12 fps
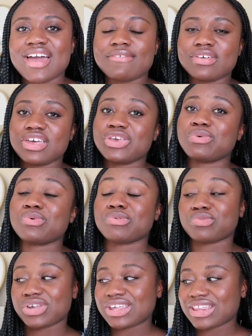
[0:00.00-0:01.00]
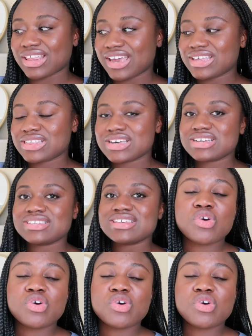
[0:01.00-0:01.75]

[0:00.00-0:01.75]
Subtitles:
I feel like you will really like this.